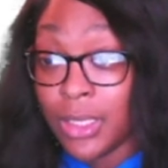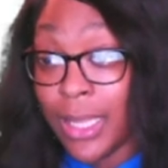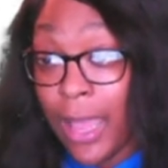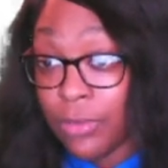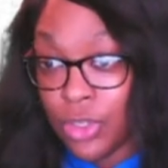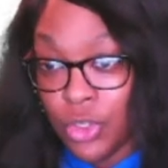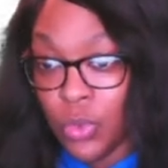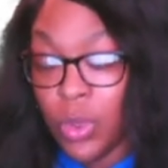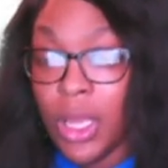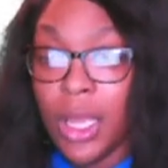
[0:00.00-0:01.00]
they have a
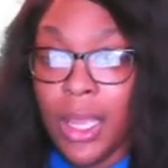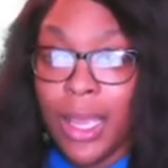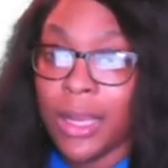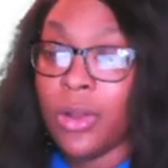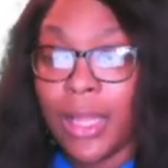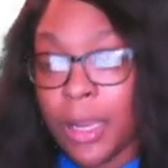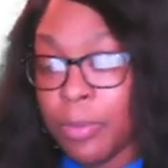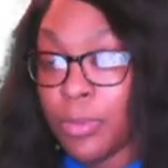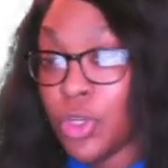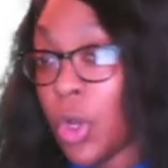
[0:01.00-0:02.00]
queue. I know a lot of
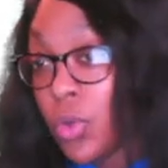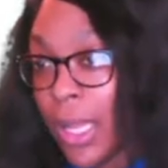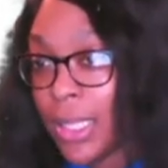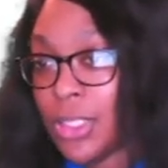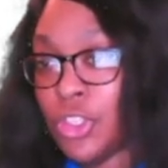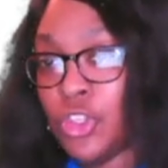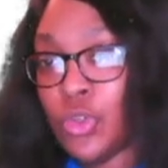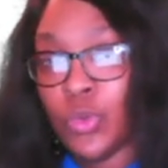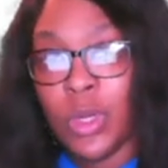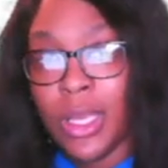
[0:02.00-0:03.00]
people don't like the
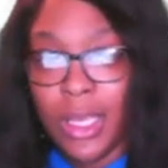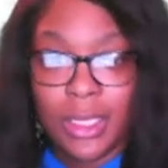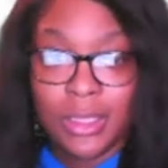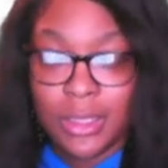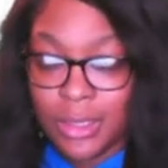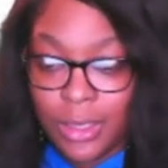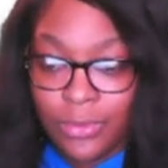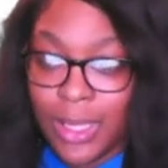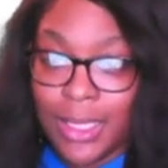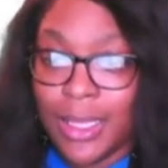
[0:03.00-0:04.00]
queue and stuff
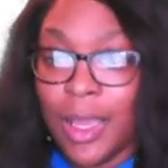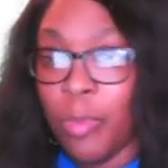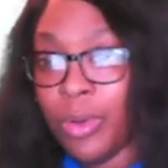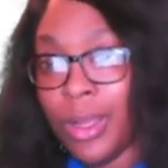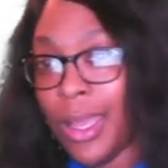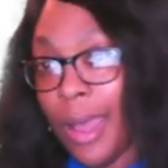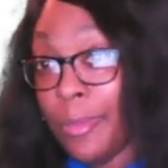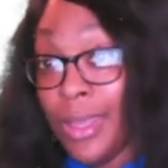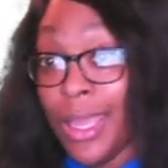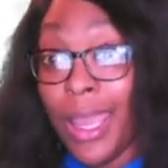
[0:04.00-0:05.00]
like that, but I mean,